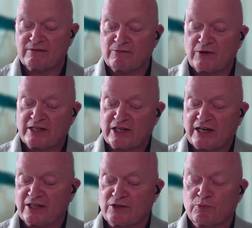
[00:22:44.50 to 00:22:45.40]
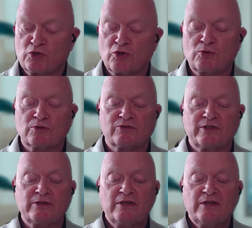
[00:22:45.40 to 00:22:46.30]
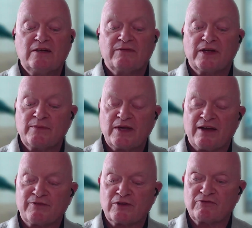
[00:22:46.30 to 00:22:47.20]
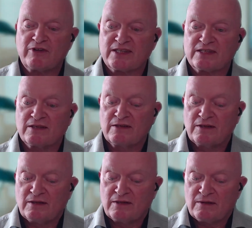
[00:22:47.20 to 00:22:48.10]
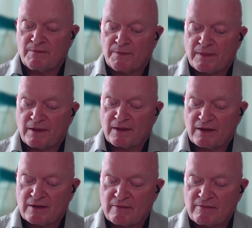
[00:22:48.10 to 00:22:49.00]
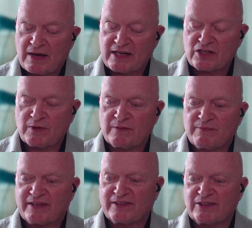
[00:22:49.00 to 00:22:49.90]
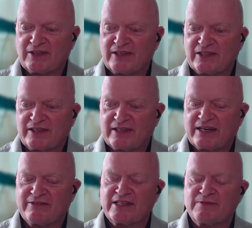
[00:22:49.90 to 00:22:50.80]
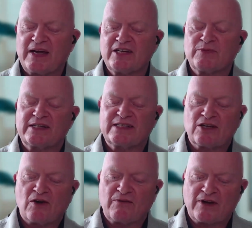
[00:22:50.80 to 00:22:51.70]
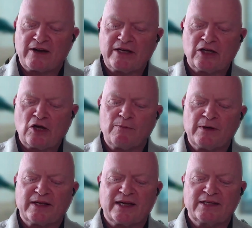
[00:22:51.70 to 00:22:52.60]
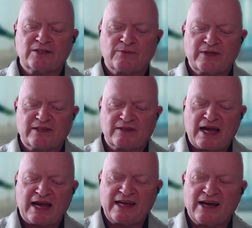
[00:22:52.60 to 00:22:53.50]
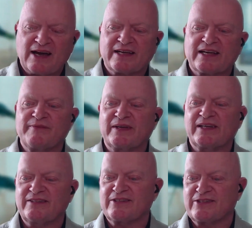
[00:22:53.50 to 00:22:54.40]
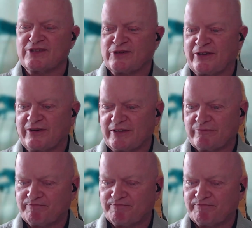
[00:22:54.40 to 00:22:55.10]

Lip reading: which I just talked through. Then we have the risk management methodology. Now, risk management has got very complicated with AI coming into the story.